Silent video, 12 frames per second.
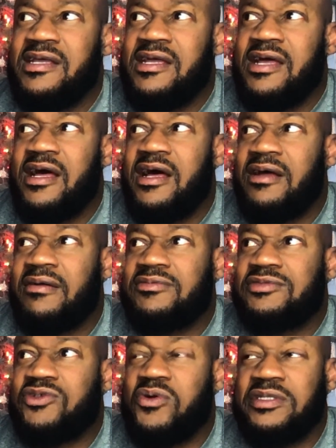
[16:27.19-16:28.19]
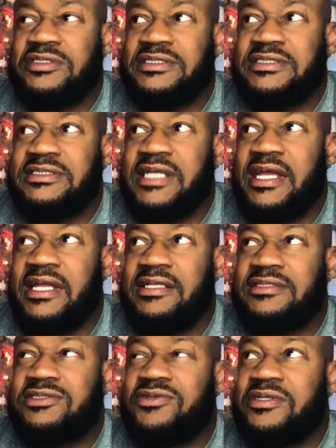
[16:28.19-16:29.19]

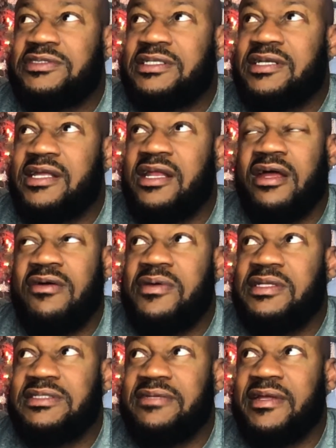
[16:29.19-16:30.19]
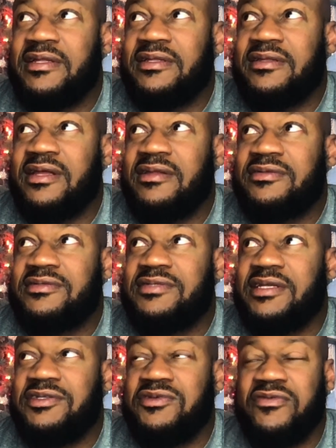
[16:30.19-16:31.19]
that
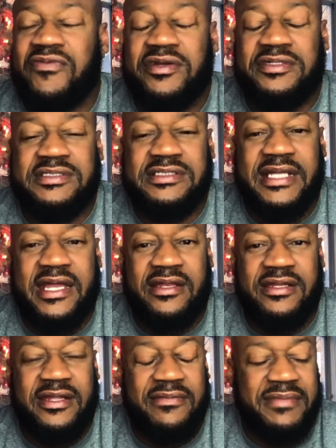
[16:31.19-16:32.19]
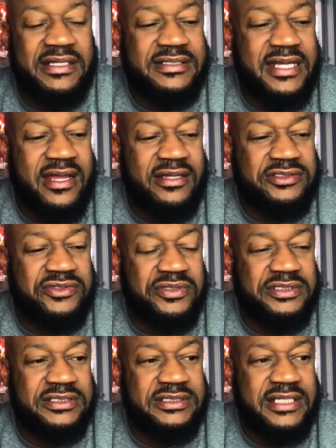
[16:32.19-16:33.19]
university down there in Midtown,
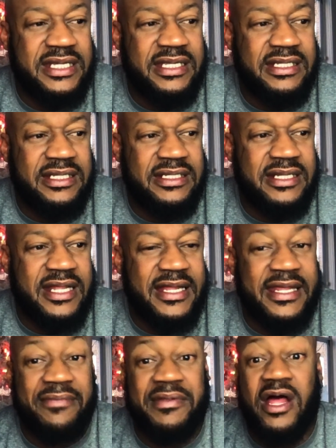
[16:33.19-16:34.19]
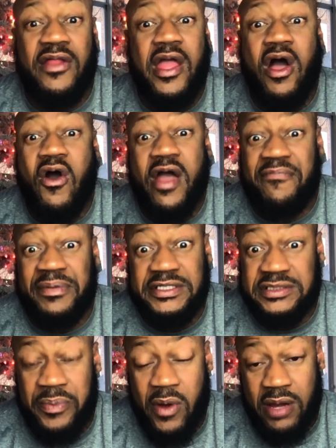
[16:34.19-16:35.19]
Georgia State, and then I can't, but they all have police
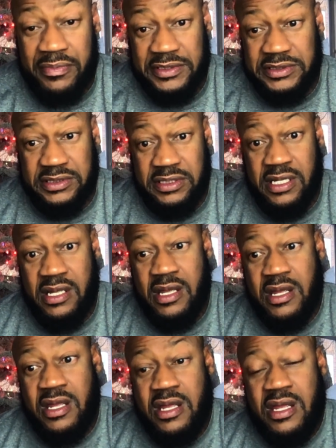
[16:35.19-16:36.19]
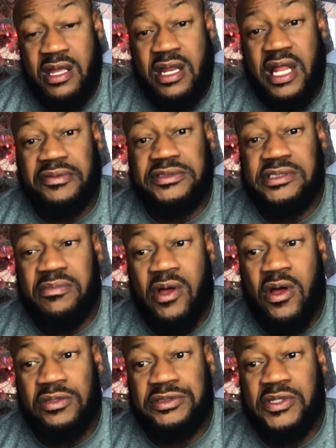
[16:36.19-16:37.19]
departments, and I've seen them
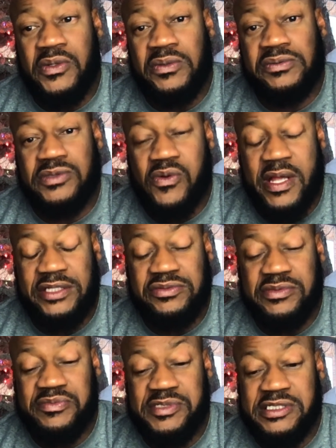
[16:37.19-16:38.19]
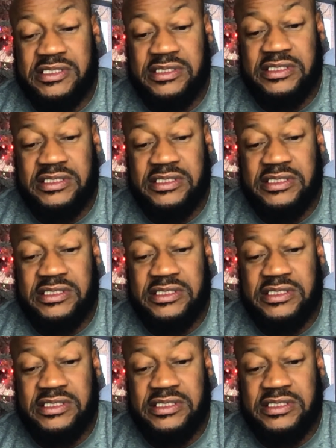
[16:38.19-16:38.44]
all. So the question would be,